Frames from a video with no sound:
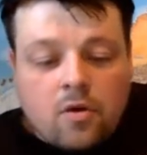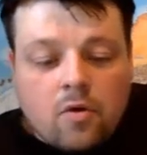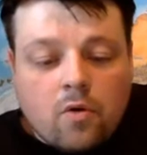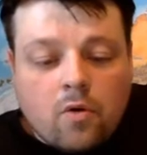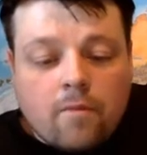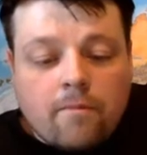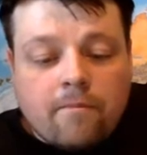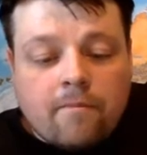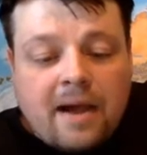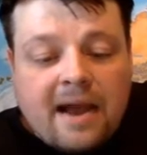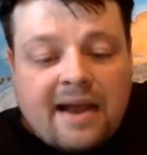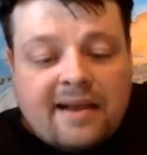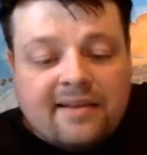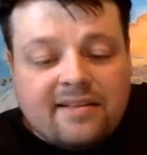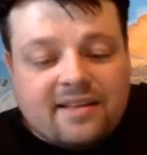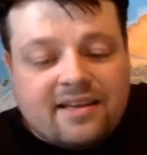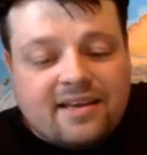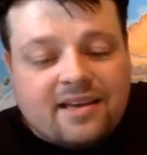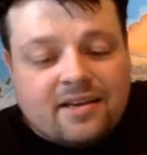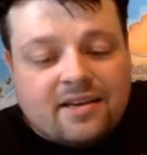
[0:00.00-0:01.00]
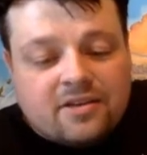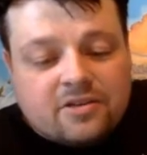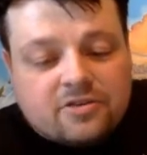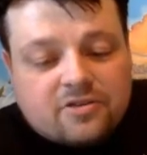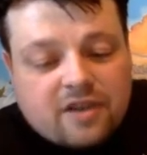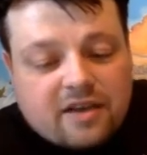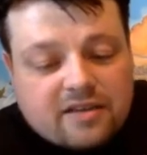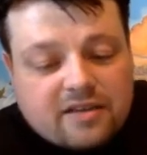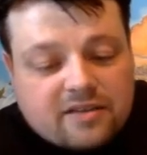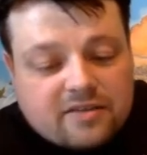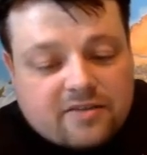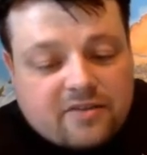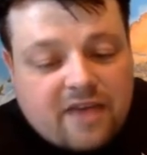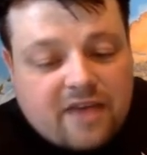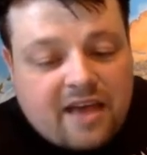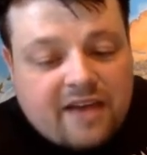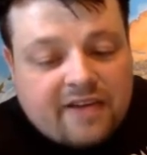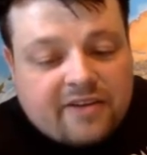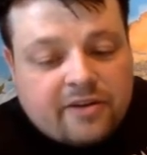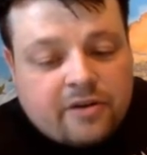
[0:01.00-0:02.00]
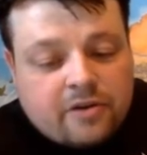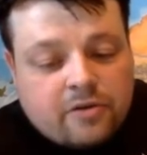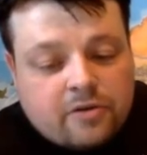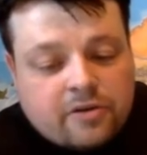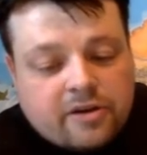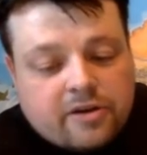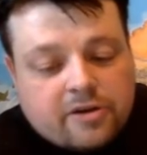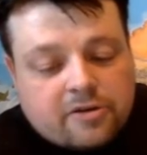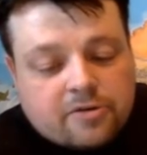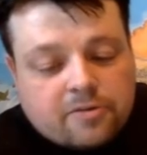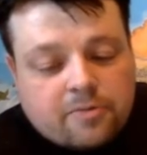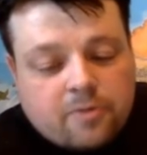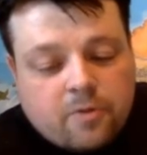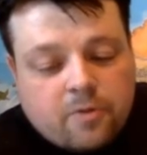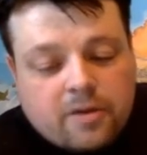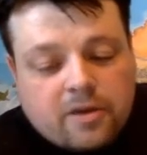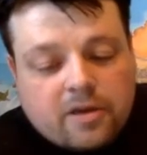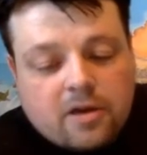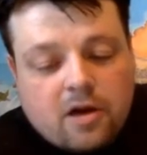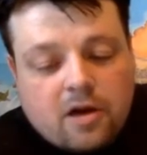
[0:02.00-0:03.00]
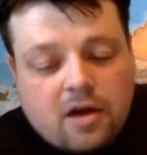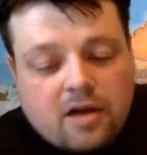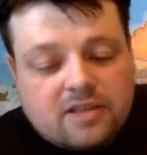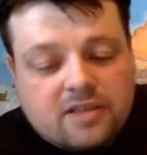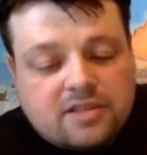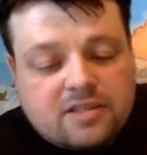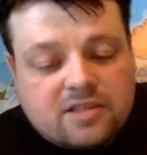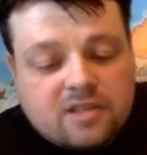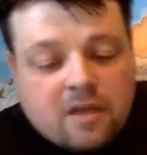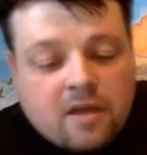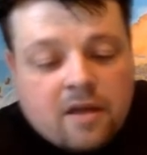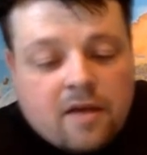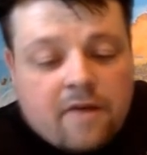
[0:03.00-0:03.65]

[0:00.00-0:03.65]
or mildly unattractive at no character point cost.